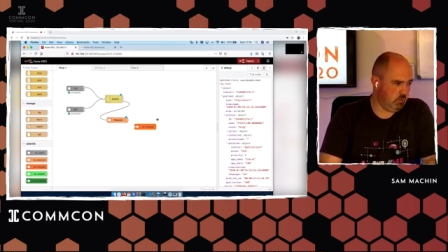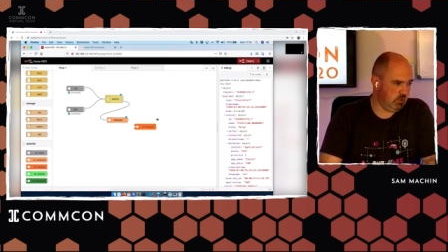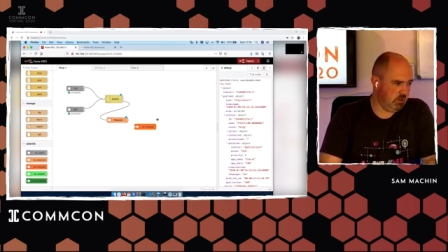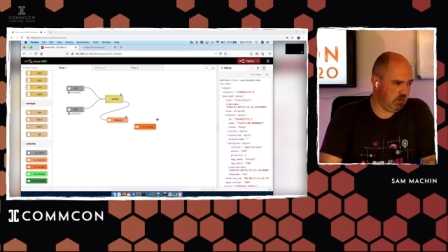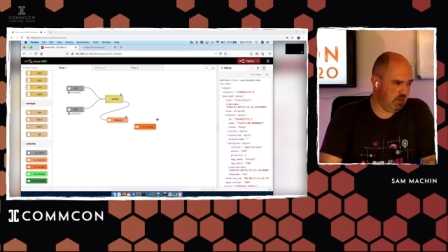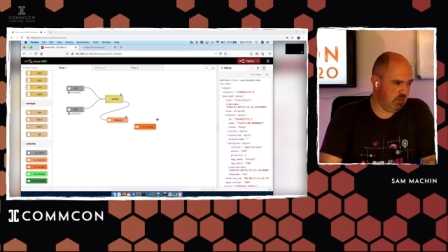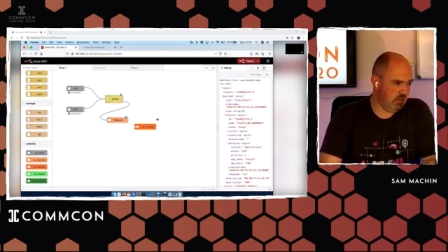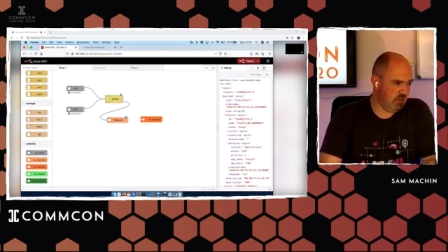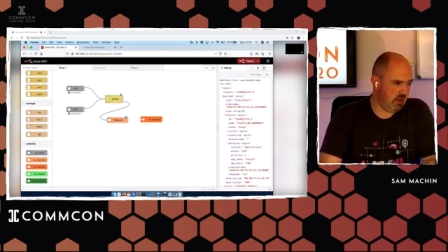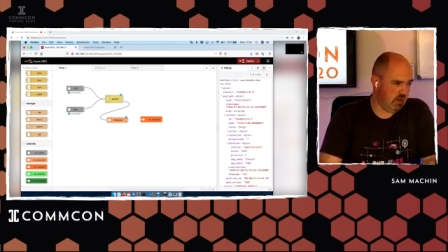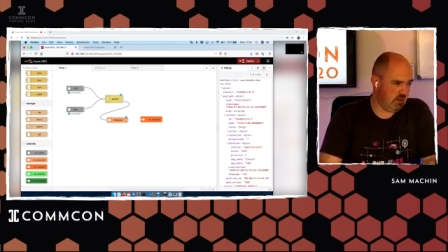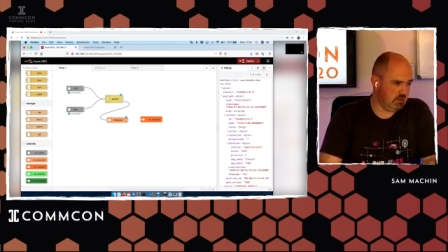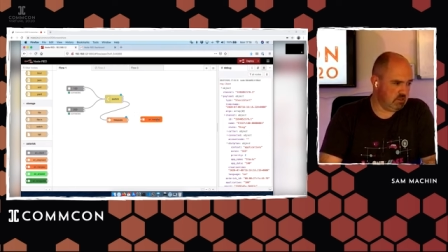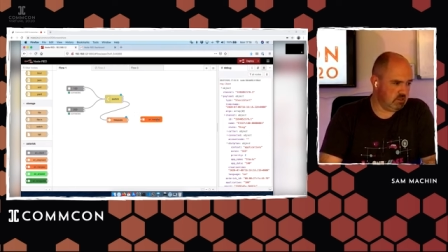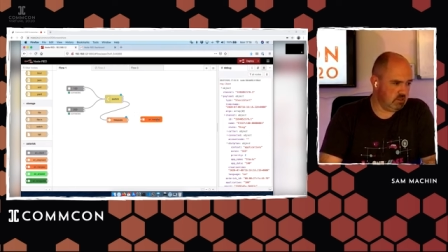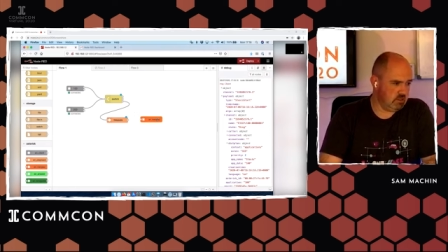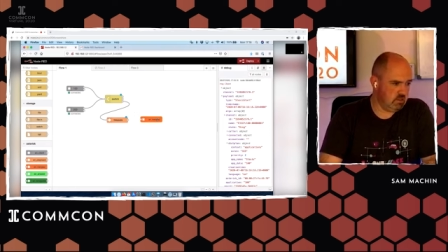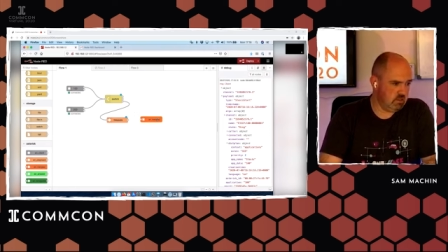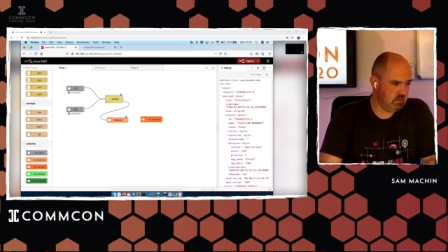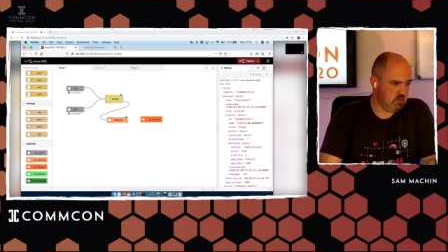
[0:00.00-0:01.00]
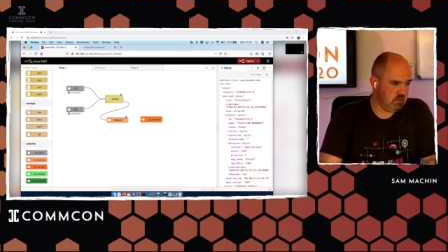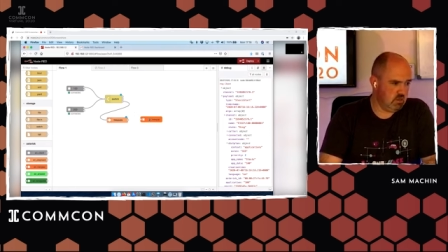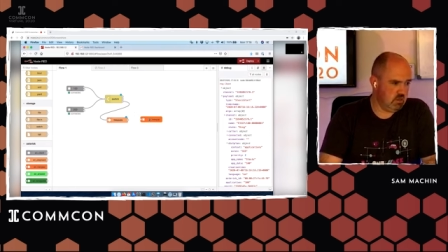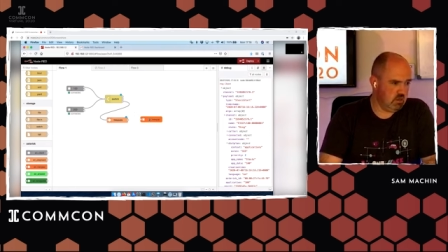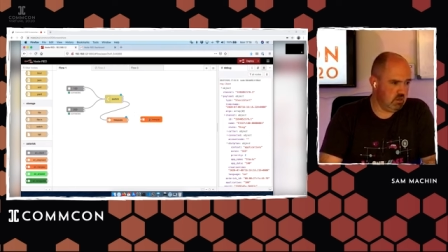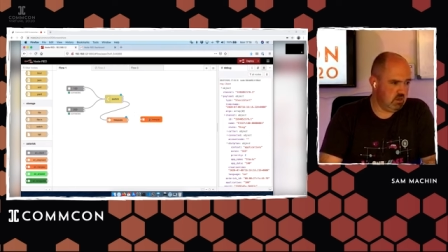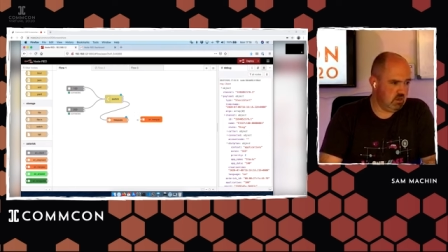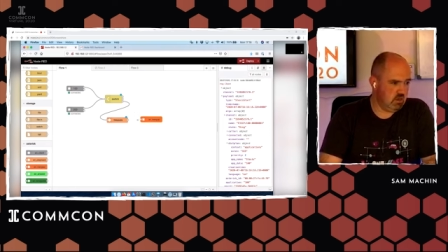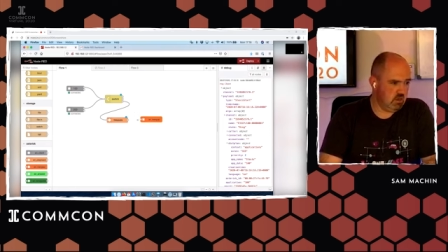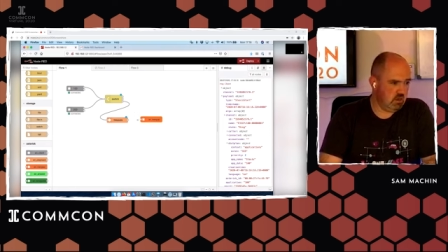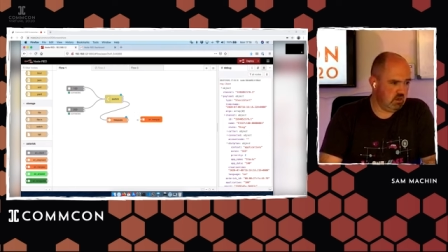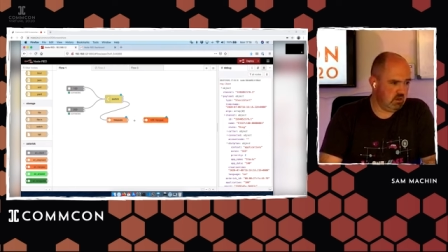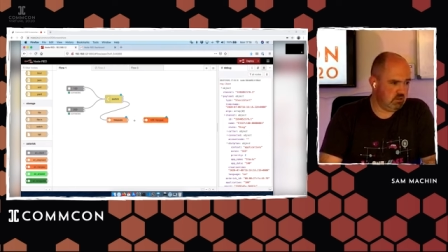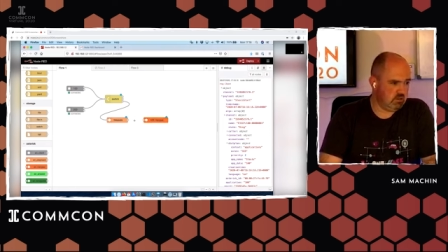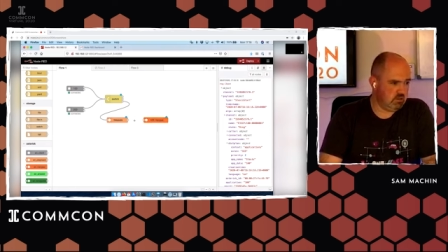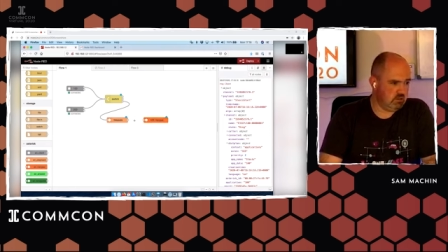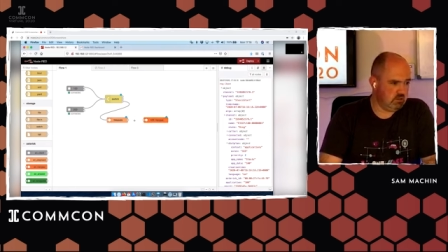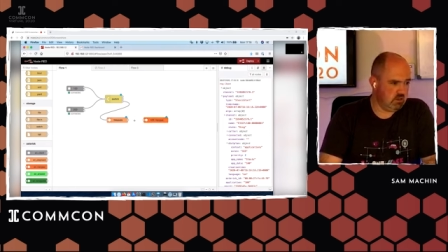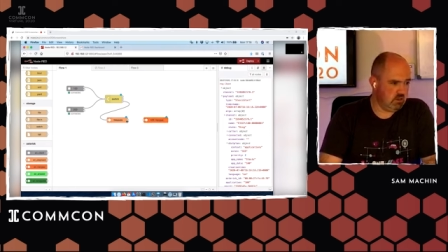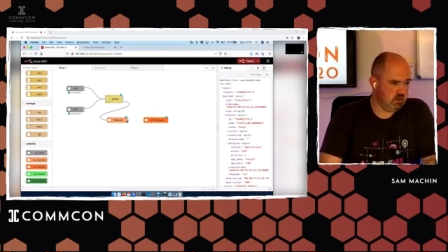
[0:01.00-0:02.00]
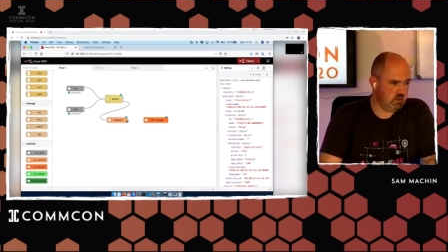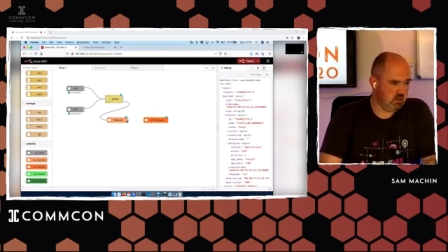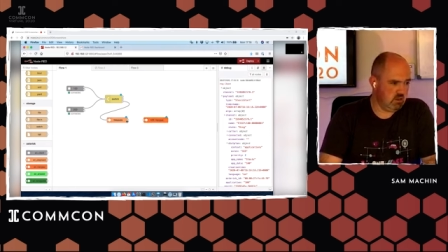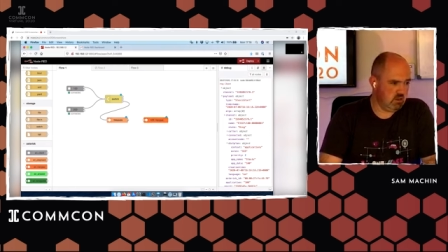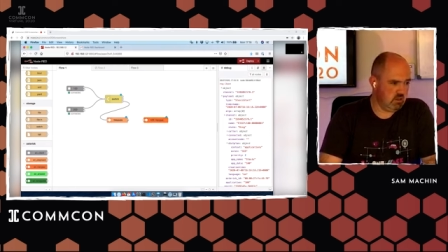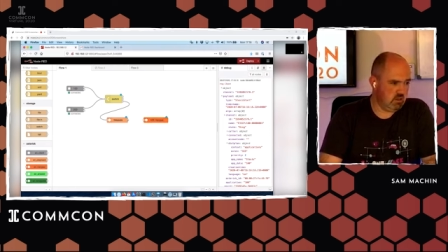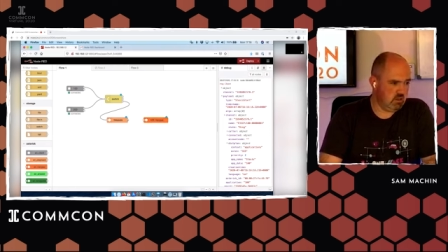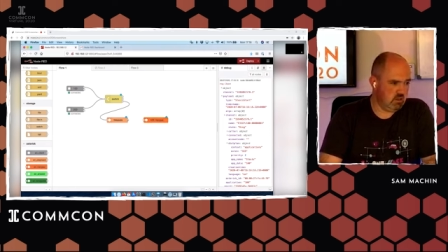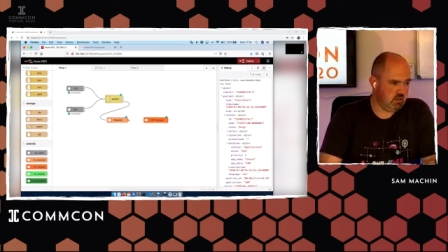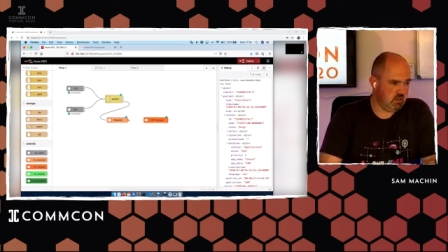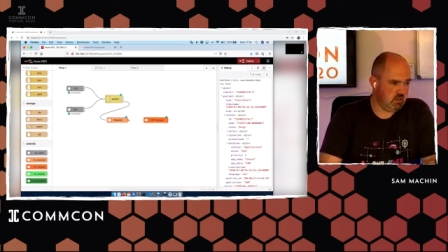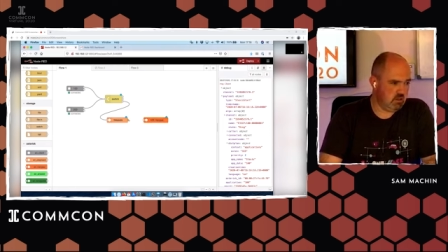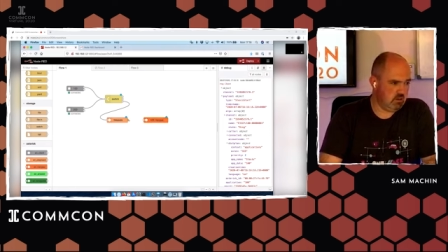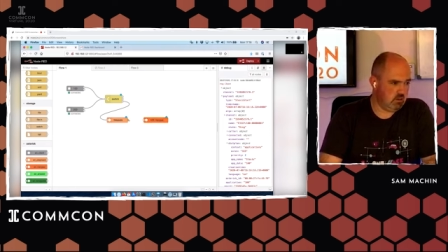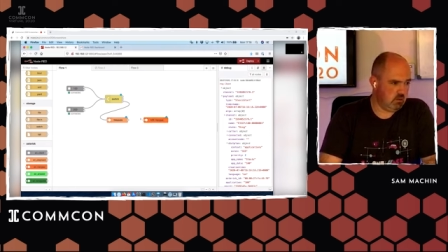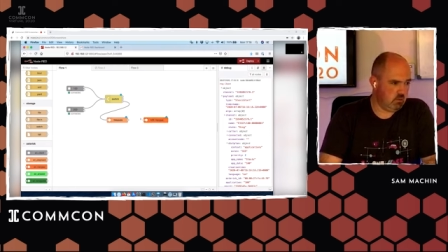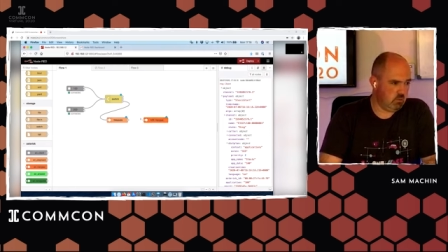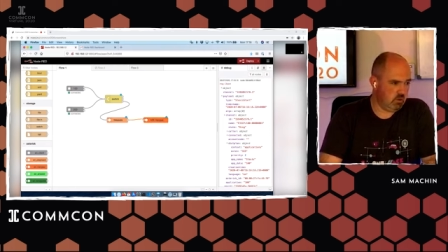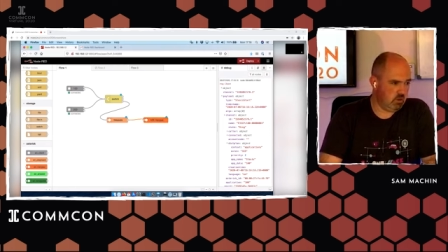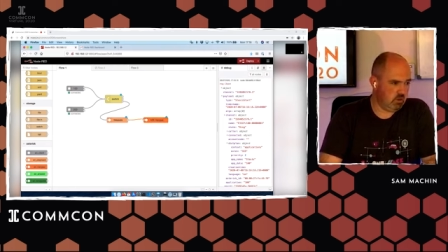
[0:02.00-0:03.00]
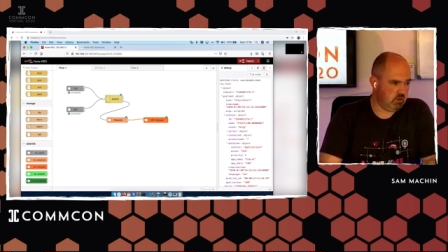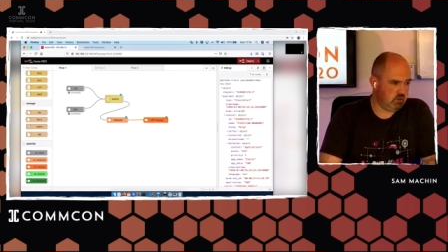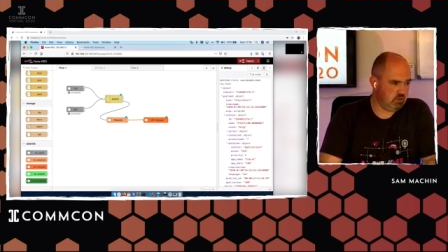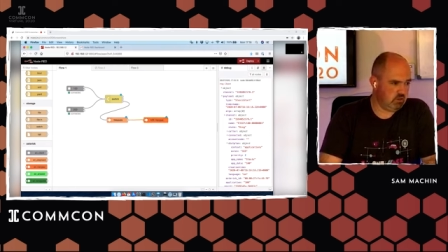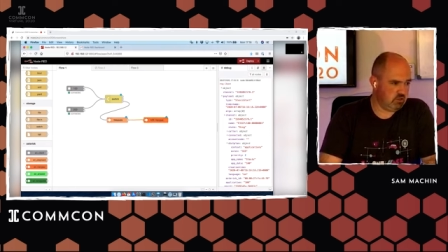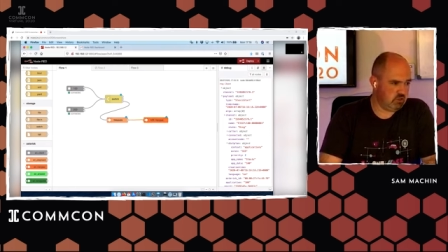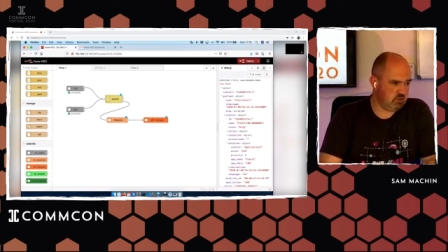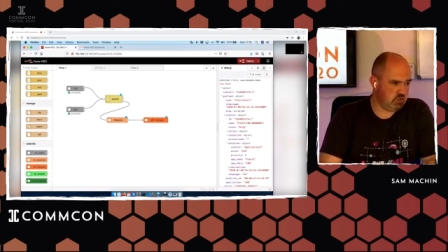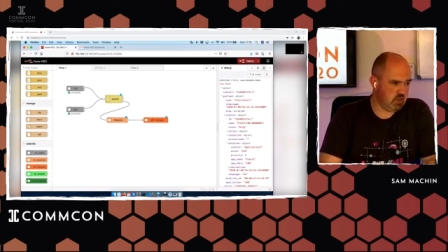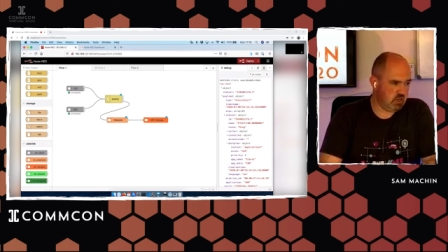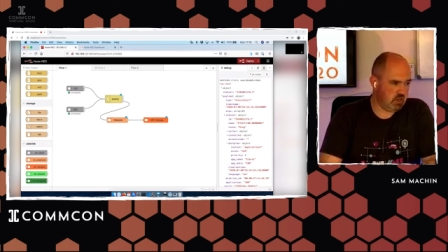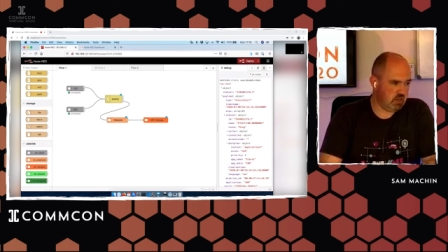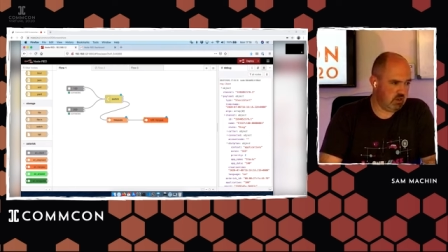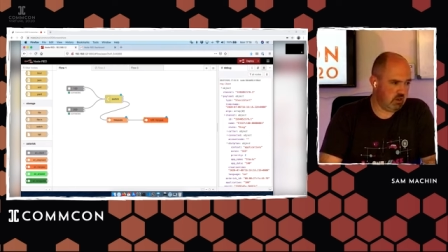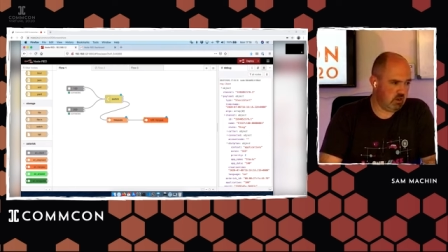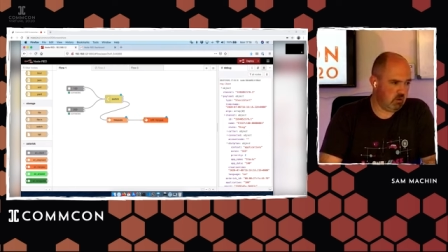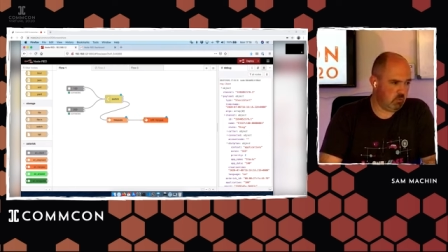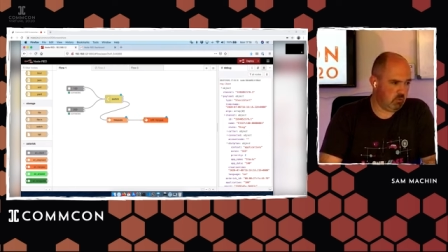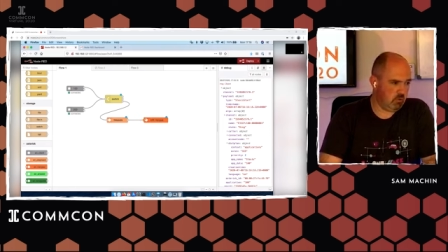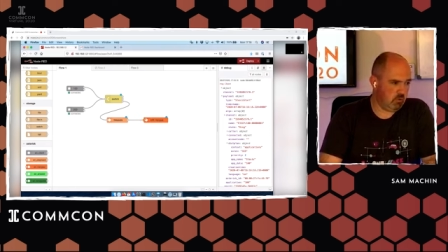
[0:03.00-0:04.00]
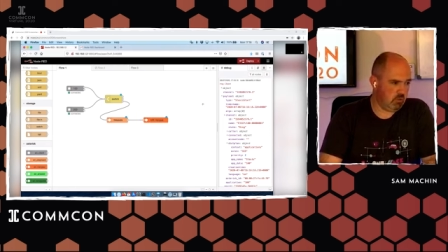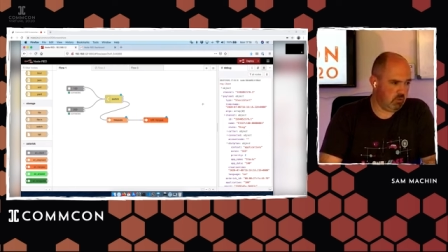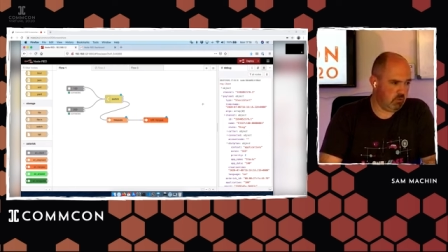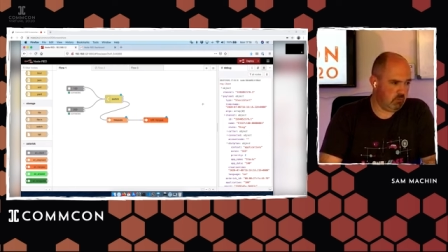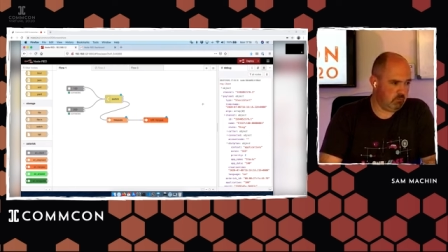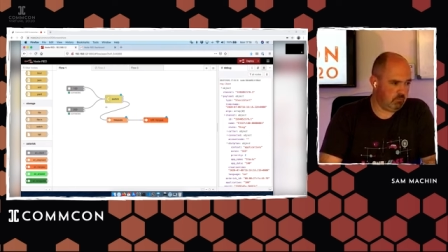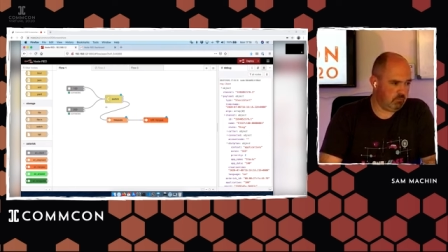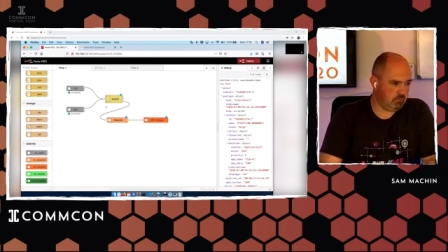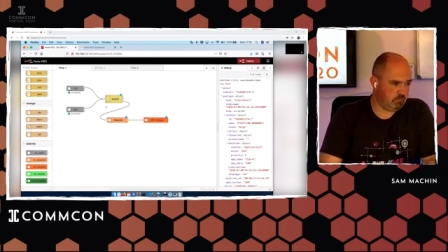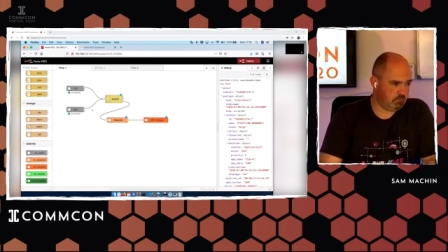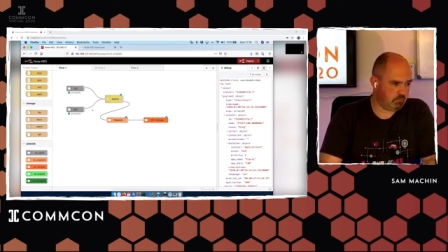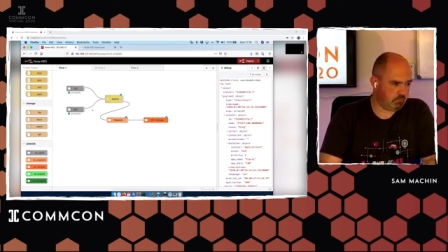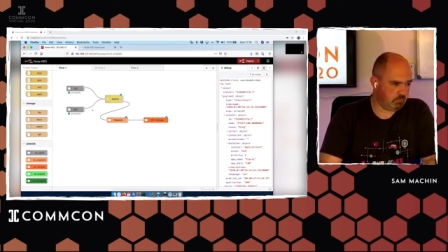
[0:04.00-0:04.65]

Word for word: we're going to play that, and then we're going to just hang up on them.